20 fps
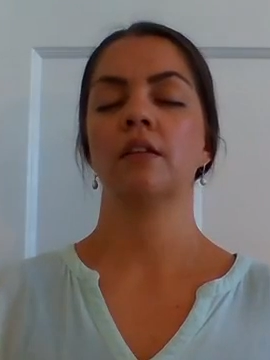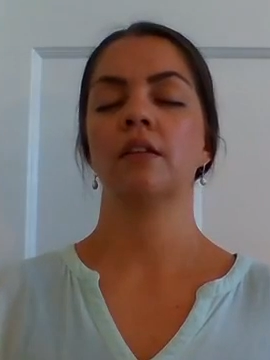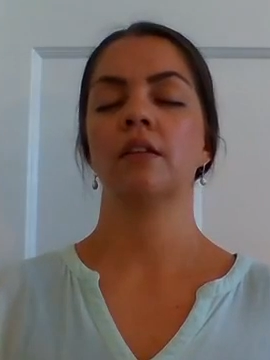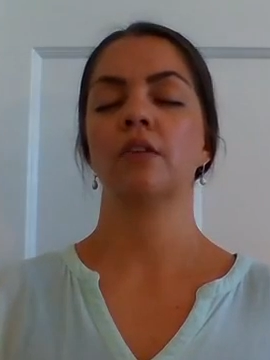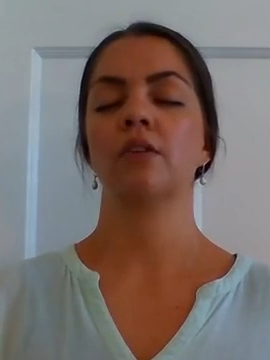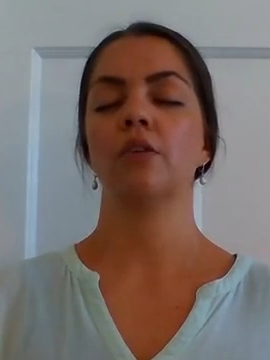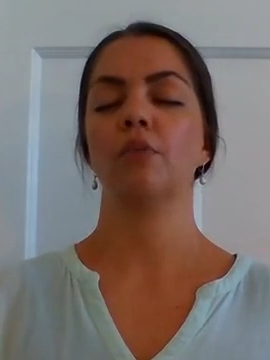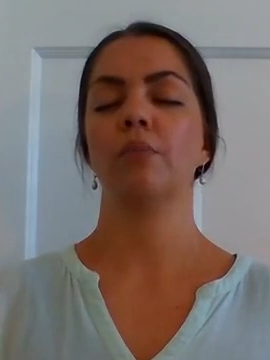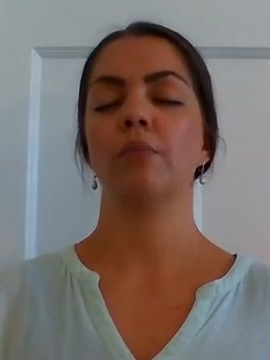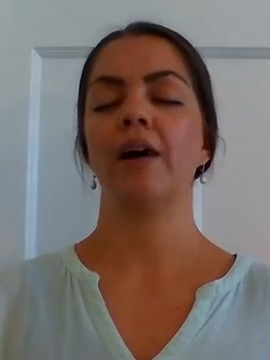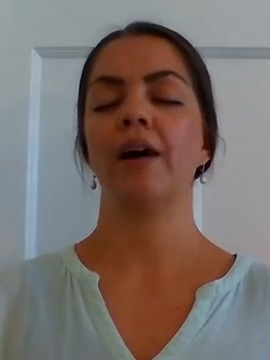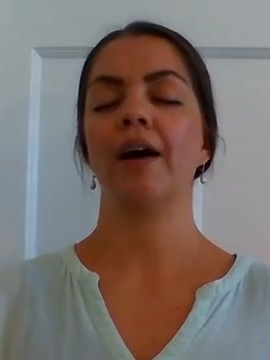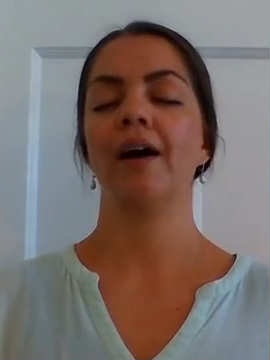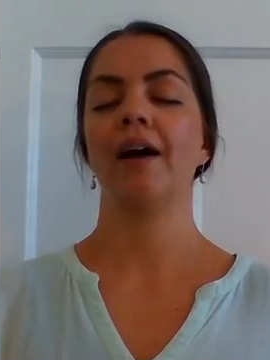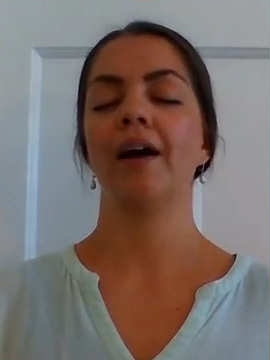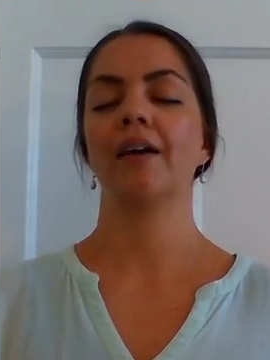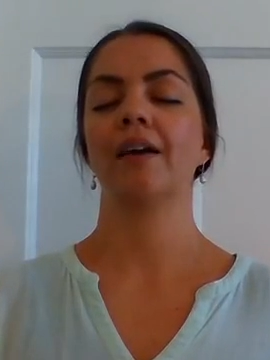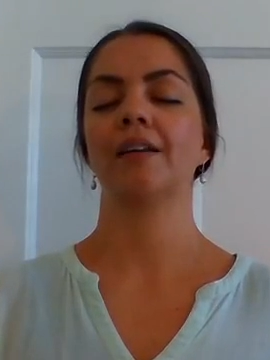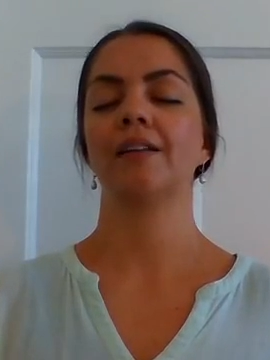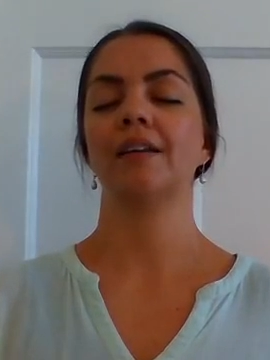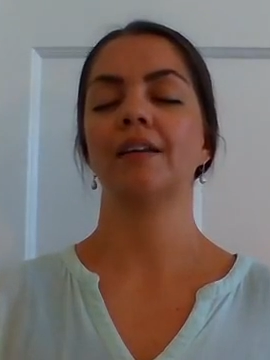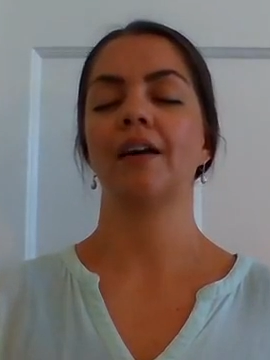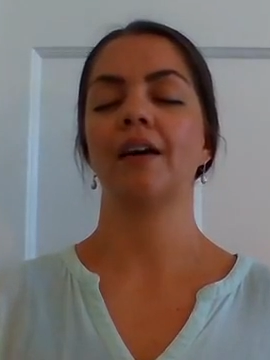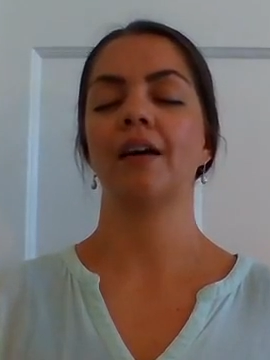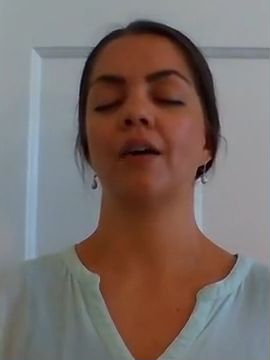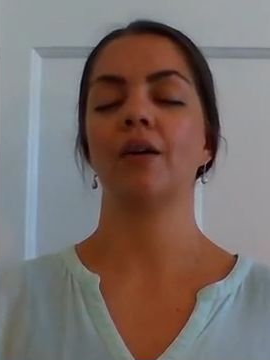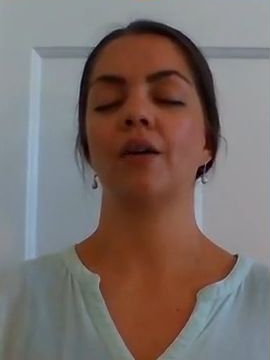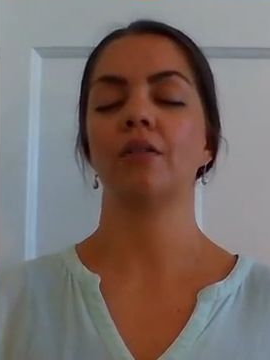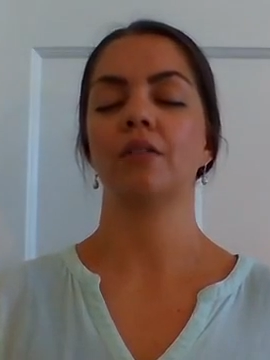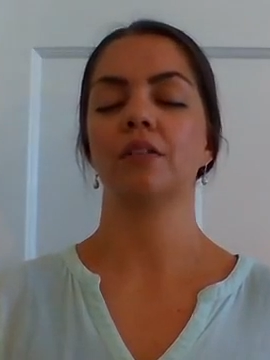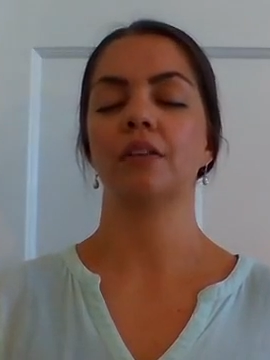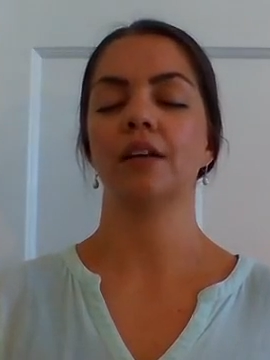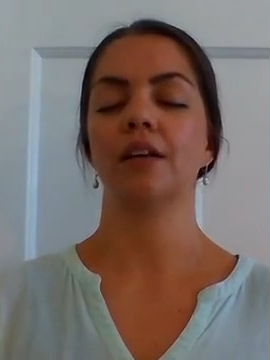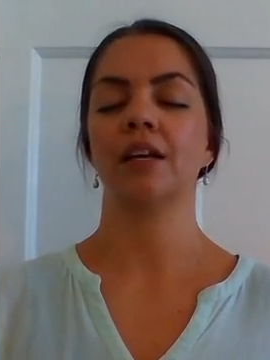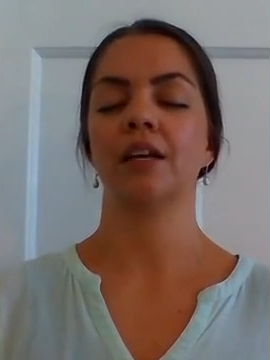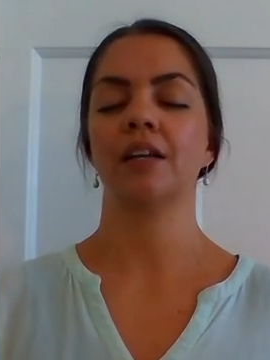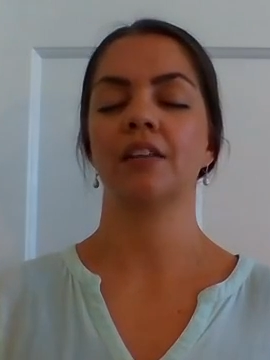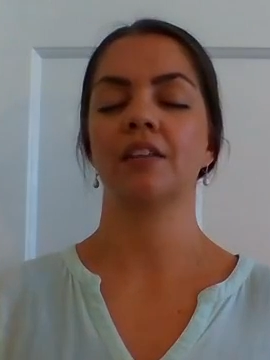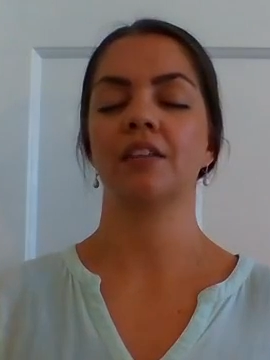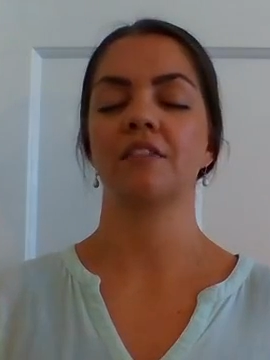And then go back down the
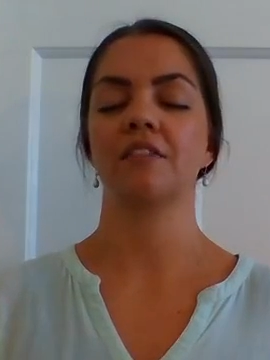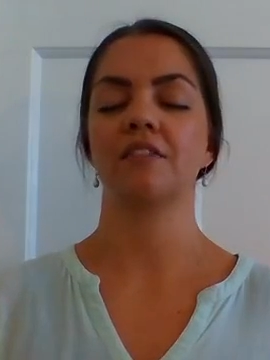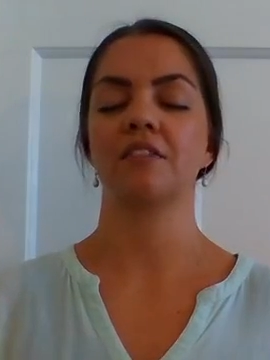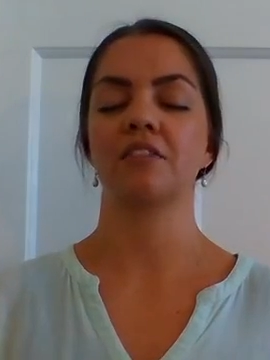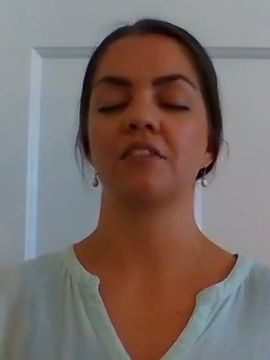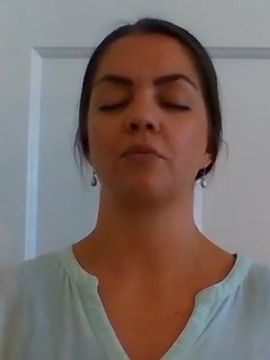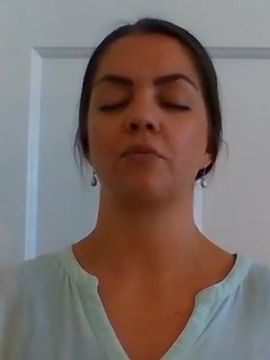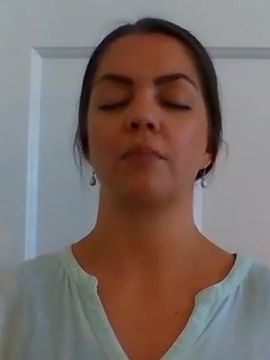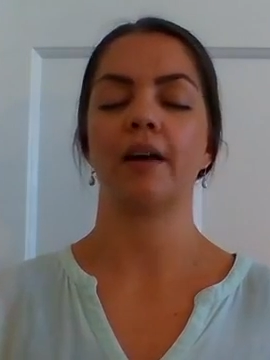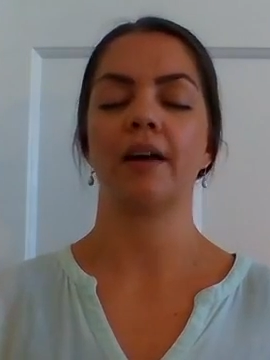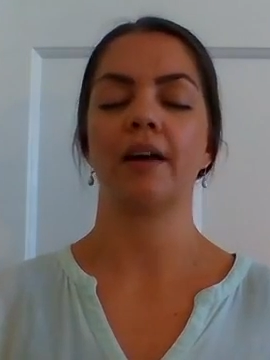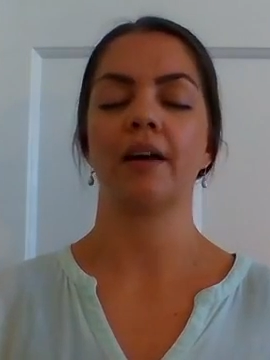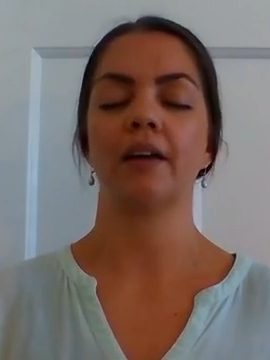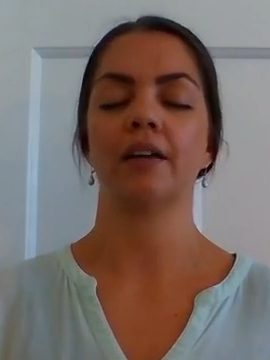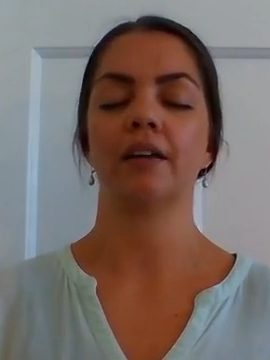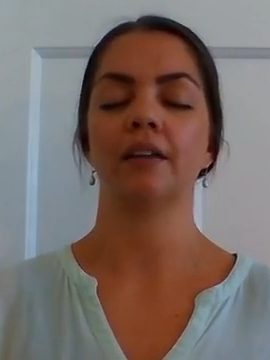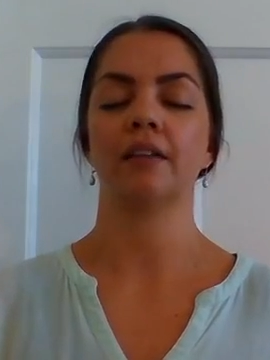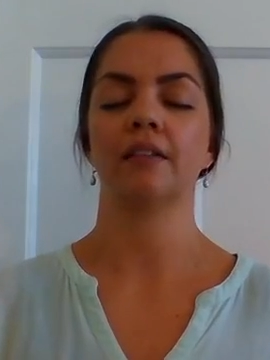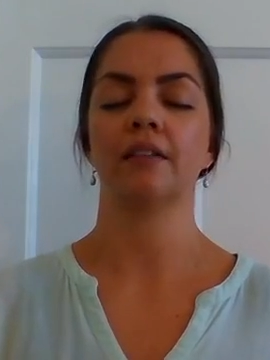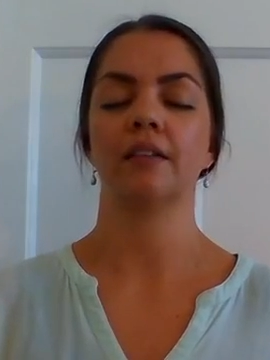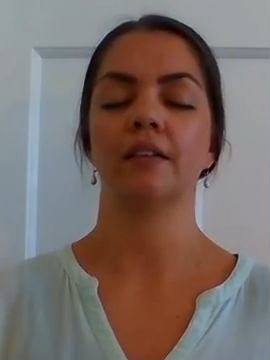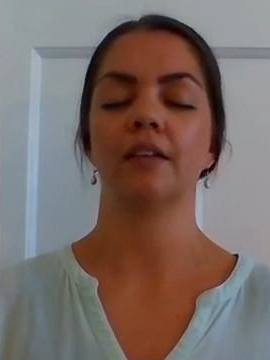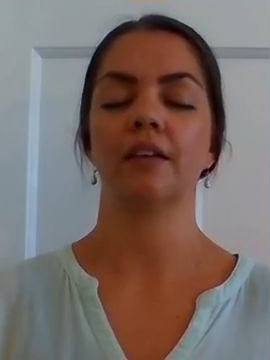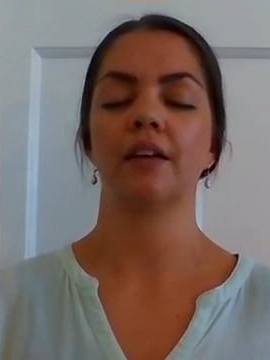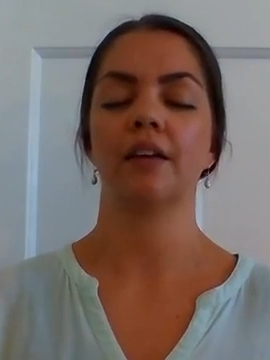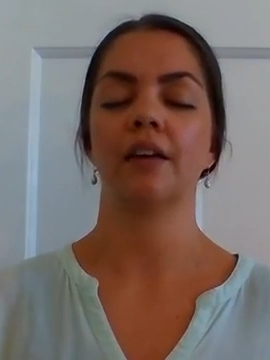length of the spine,